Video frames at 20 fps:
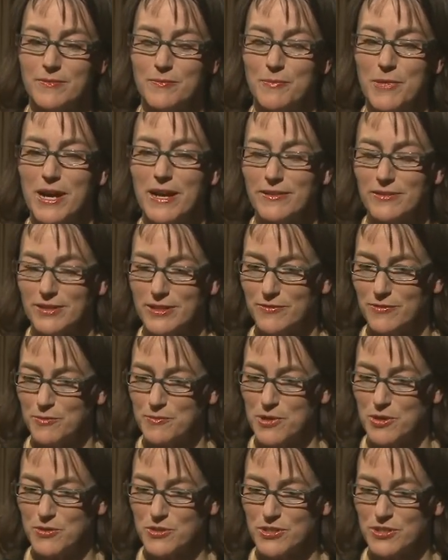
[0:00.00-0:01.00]
positive
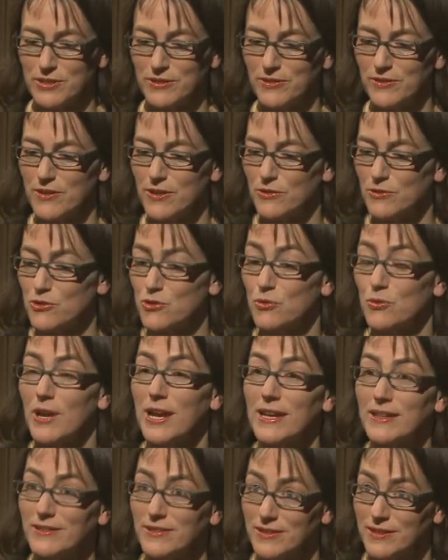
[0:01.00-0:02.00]
emotions, they're
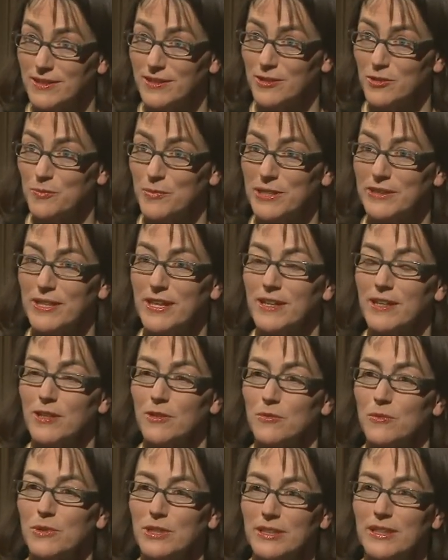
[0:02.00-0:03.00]
transient, but they
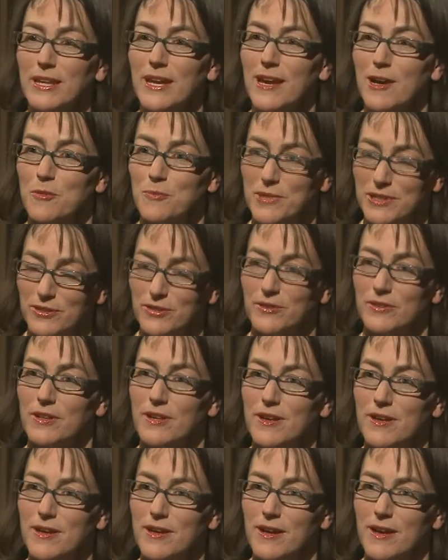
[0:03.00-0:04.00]
can really help us
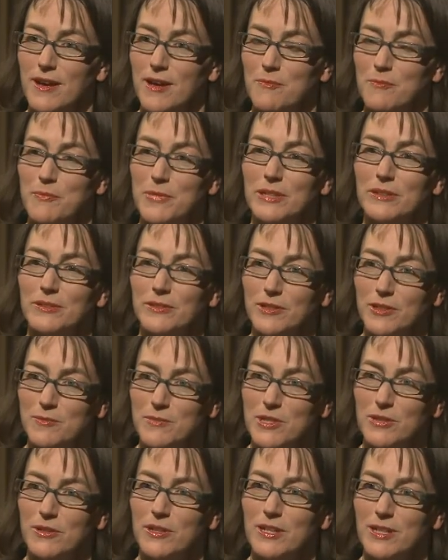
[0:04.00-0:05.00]
build
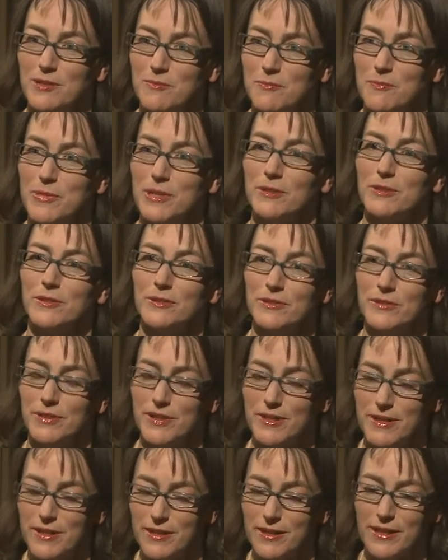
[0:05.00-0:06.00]
community and build
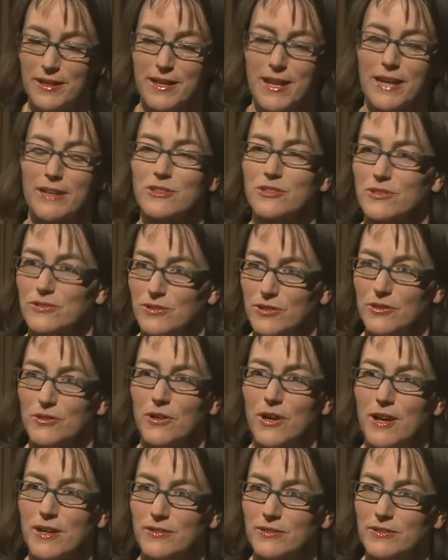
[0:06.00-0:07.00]
connections
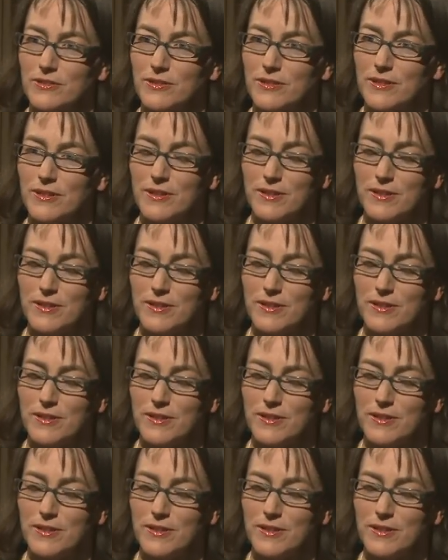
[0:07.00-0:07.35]
across